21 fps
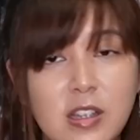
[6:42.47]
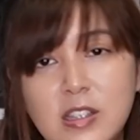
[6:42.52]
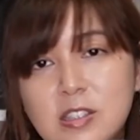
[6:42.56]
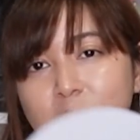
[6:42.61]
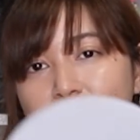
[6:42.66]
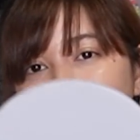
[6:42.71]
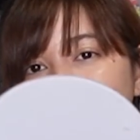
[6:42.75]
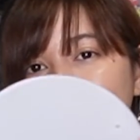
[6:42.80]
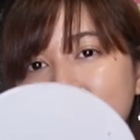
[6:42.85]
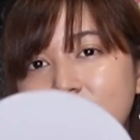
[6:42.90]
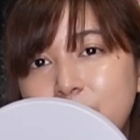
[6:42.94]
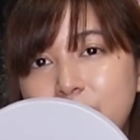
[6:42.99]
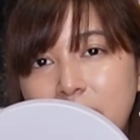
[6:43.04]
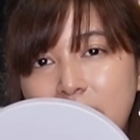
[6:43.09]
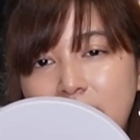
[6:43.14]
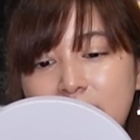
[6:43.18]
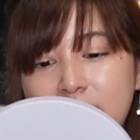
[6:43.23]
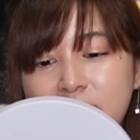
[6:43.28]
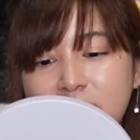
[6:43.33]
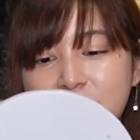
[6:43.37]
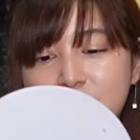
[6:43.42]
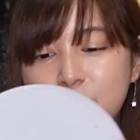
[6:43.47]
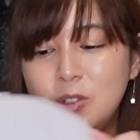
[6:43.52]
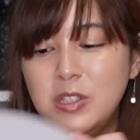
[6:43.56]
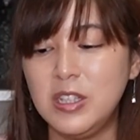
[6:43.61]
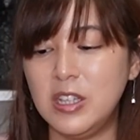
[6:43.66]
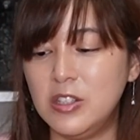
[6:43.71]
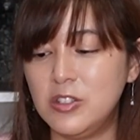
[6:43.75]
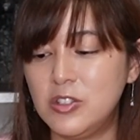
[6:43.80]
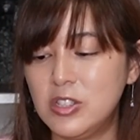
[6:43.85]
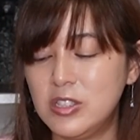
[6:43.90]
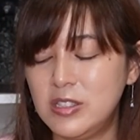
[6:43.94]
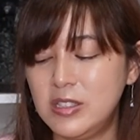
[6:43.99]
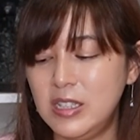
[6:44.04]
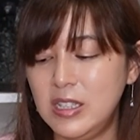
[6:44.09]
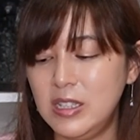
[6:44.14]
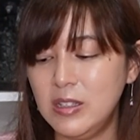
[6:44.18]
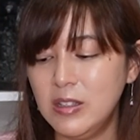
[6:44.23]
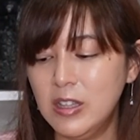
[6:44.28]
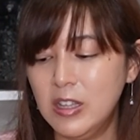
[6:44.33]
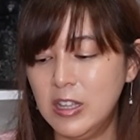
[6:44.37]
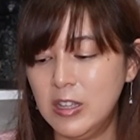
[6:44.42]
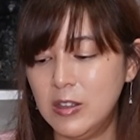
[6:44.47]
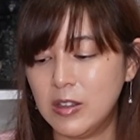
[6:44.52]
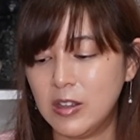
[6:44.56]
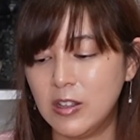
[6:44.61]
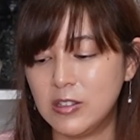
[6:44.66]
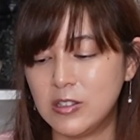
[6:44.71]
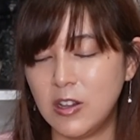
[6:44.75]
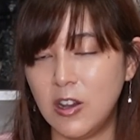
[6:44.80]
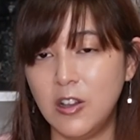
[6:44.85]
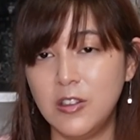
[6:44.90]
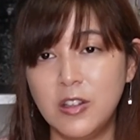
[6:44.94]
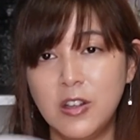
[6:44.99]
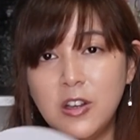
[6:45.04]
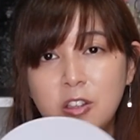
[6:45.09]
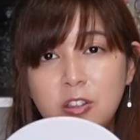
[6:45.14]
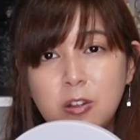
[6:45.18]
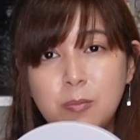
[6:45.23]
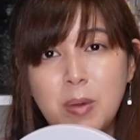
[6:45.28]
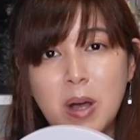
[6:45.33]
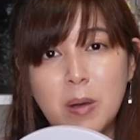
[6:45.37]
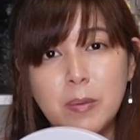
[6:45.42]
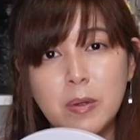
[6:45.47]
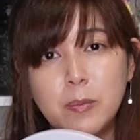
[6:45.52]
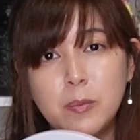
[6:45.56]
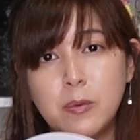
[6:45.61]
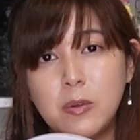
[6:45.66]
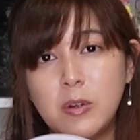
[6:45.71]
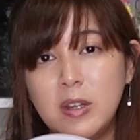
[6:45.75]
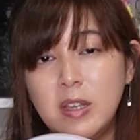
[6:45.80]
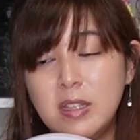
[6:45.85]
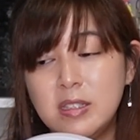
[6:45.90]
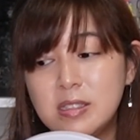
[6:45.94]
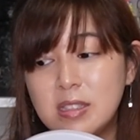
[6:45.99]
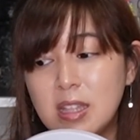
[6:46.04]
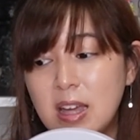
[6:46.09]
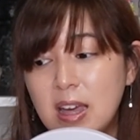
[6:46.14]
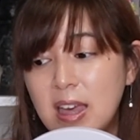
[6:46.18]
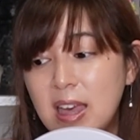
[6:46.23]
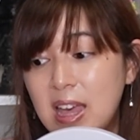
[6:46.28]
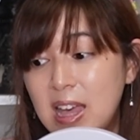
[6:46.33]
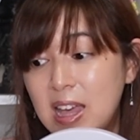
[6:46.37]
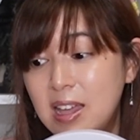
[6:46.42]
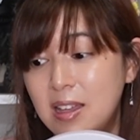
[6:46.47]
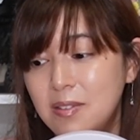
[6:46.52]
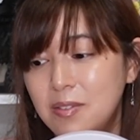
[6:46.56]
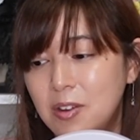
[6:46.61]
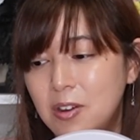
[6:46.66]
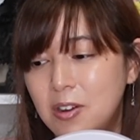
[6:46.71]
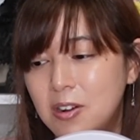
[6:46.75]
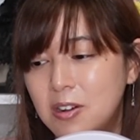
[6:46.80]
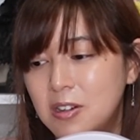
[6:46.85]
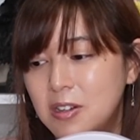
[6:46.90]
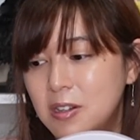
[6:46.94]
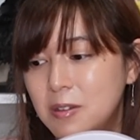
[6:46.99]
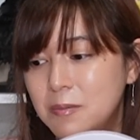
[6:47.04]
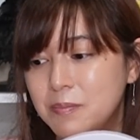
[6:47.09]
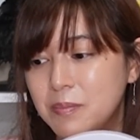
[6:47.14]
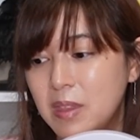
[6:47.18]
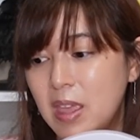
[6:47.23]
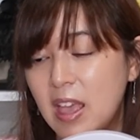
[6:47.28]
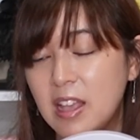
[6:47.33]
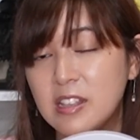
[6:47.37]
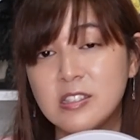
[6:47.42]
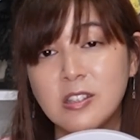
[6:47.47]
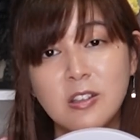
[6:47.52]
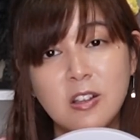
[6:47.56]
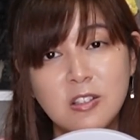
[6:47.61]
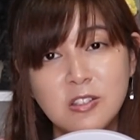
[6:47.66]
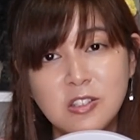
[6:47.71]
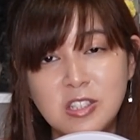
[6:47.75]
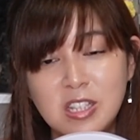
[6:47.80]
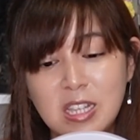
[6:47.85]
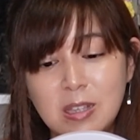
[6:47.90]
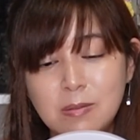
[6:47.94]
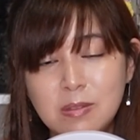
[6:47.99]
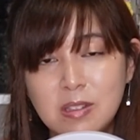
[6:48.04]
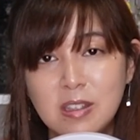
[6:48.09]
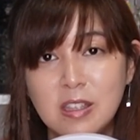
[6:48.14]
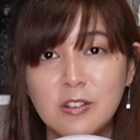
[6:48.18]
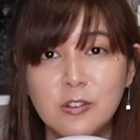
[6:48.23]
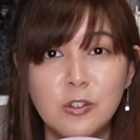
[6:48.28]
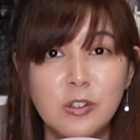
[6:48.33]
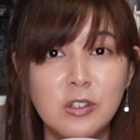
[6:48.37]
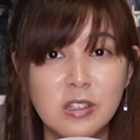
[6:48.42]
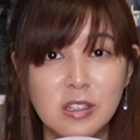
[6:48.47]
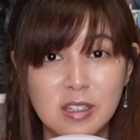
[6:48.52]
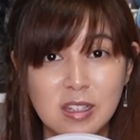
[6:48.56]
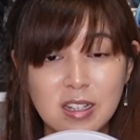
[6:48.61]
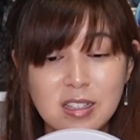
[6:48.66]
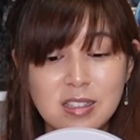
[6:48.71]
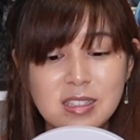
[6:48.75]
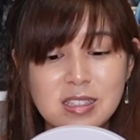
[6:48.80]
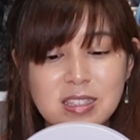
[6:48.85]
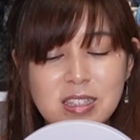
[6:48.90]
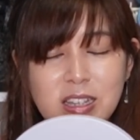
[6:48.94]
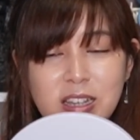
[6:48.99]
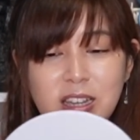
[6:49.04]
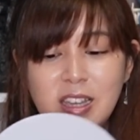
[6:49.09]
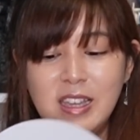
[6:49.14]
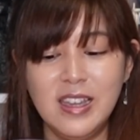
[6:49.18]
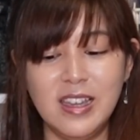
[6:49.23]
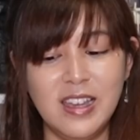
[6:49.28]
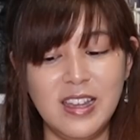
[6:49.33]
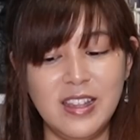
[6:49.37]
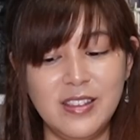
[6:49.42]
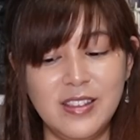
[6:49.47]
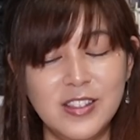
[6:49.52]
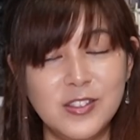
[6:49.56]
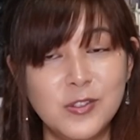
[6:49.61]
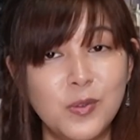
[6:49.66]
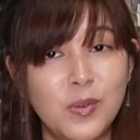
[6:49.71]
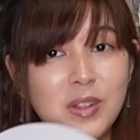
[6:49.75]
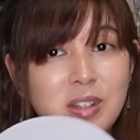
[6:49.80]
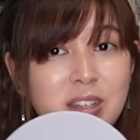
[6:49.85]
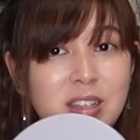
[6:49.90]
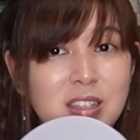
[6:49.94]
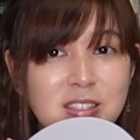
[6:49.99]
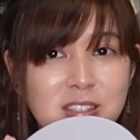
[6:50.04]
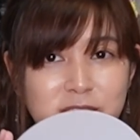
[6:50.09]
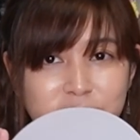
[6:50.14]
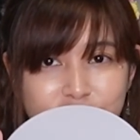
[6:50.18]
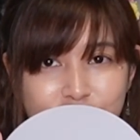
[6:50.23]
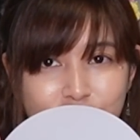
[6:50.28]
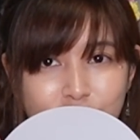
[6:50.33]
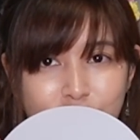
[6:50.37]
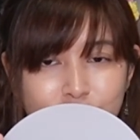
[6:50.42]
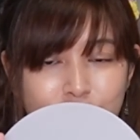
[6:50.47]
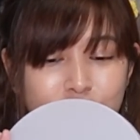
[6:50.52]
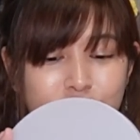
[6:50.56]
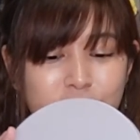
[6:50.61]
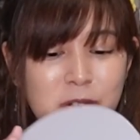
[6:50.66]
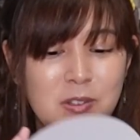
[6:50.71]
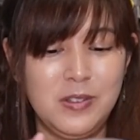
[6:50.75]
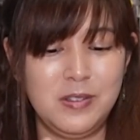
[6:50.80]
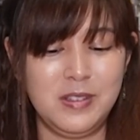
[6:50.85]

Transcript: So here's a base. It's really interesting because all the other pop-up parades that I have are hexagon shaped, including the guts, and this one is a circle.